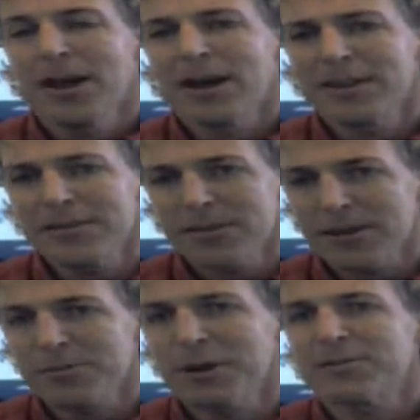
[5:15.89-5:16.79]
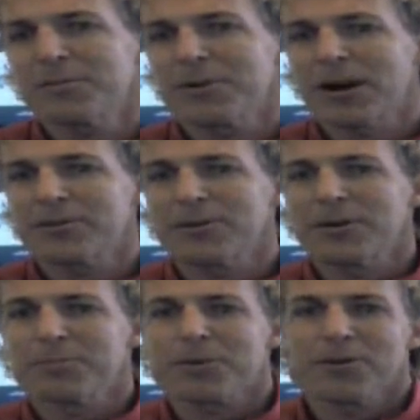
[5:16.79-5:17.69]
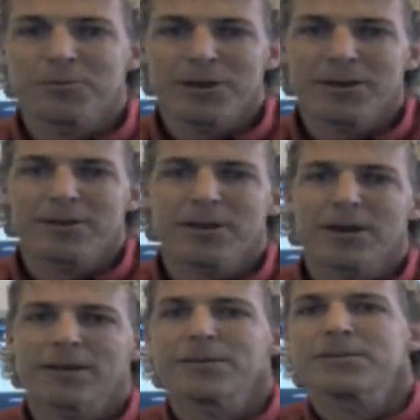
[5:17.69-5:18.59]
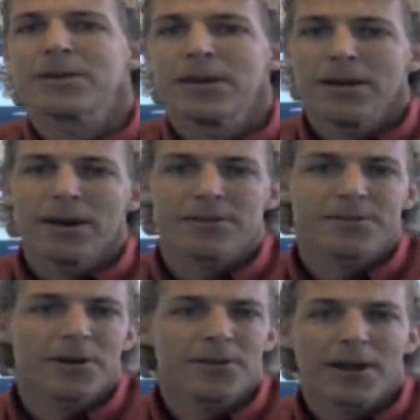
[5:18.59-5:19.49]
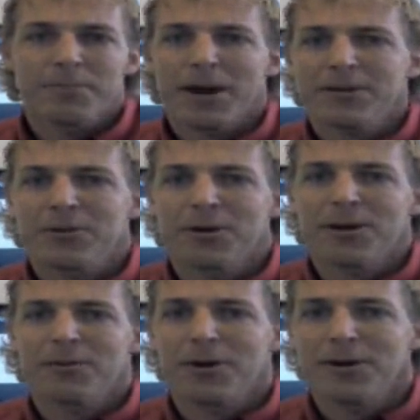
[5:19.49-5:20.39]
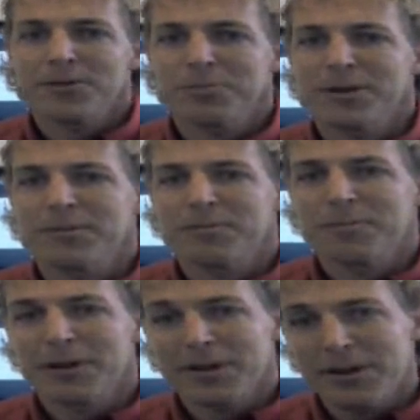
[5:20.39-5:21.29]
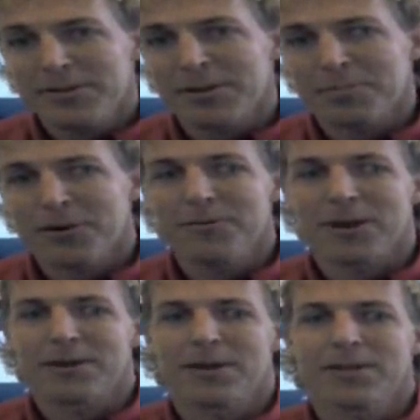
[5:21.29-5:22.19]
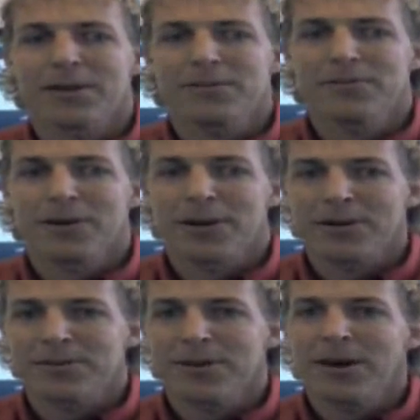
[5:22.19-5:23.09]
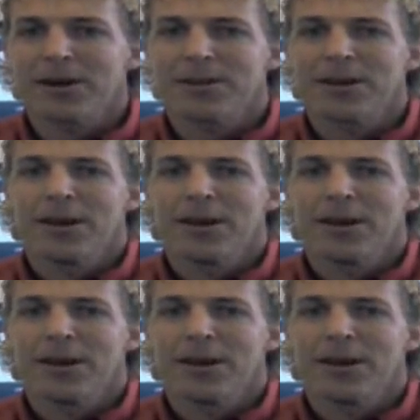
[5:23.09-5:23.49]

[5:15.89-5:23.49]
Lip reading: And it's made some gradual improvement, and it's still not back to where it was, but it is improving, and that's a very good sign.